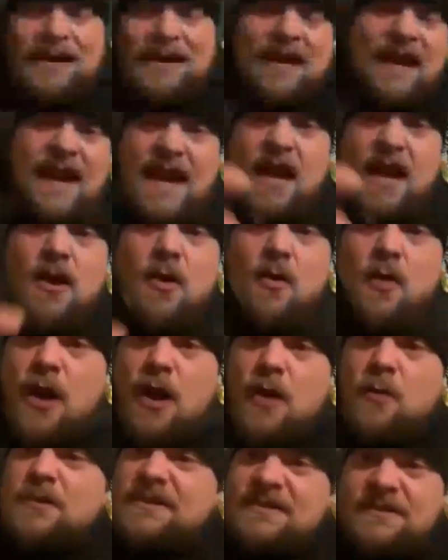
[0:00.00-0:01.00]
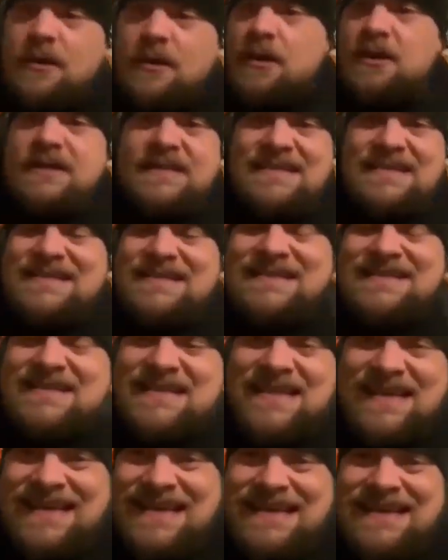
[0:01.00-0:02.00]
now, are we starting to
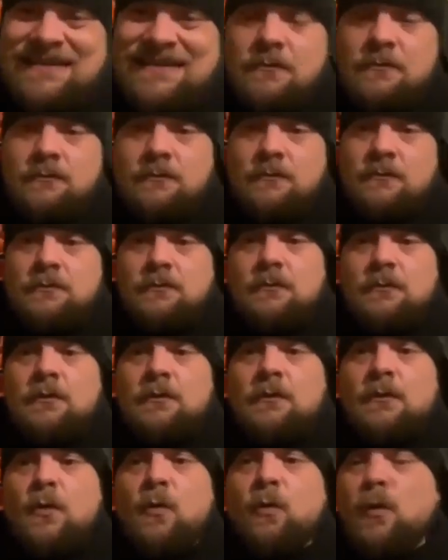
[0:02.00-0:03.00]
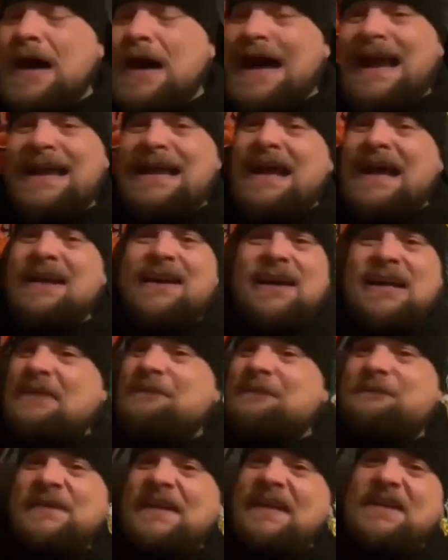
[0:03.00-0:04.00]
see why I got
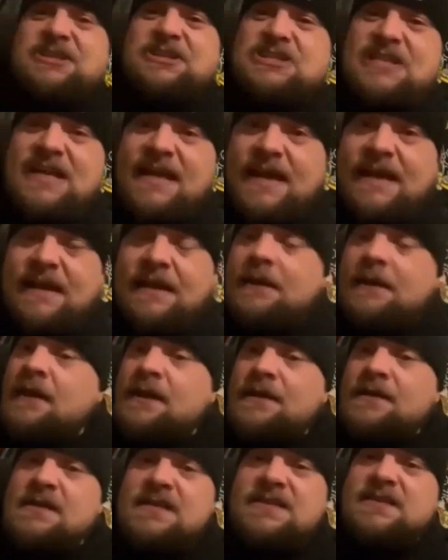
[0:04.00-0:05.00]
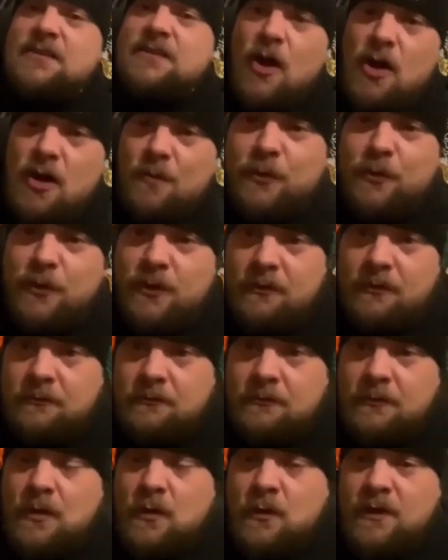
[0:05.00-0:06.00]
to V-check this LARPer?
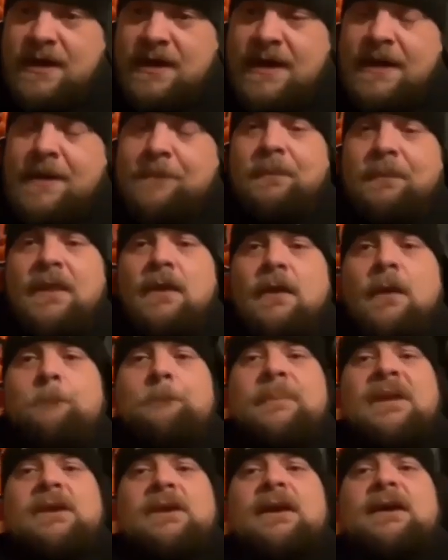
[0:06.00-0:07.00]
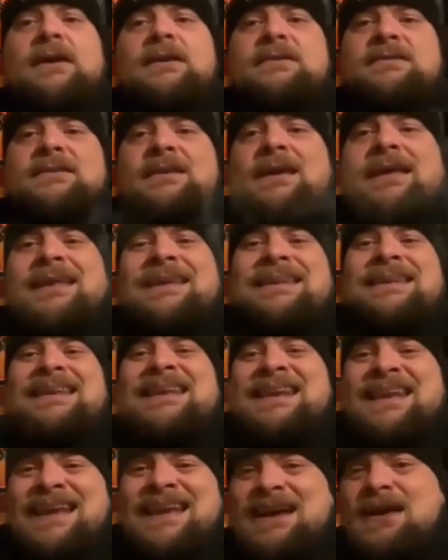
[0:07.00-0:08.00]
Okay, because
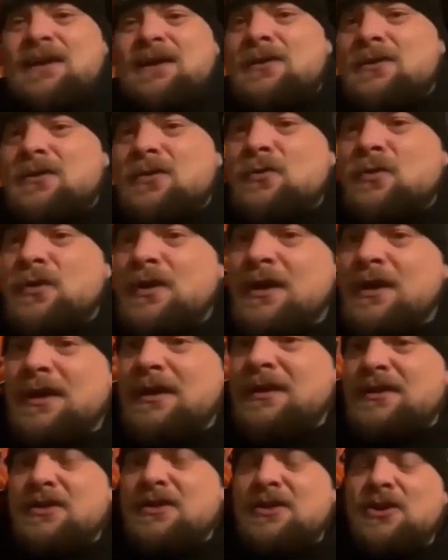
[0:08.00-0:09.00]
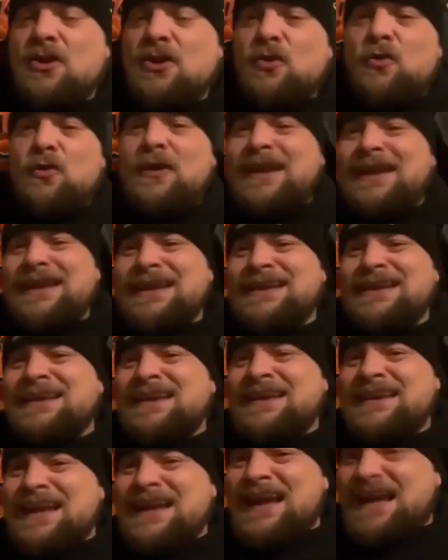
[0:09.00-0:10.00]
now, he
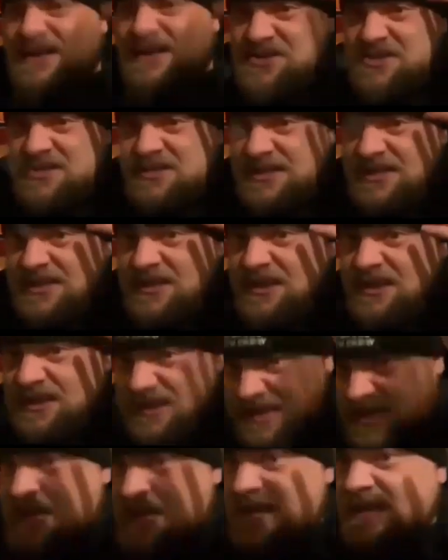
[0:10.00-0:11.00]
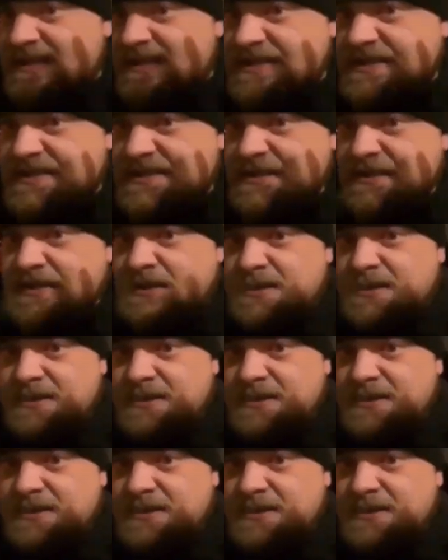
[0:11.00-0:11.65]
actually thinks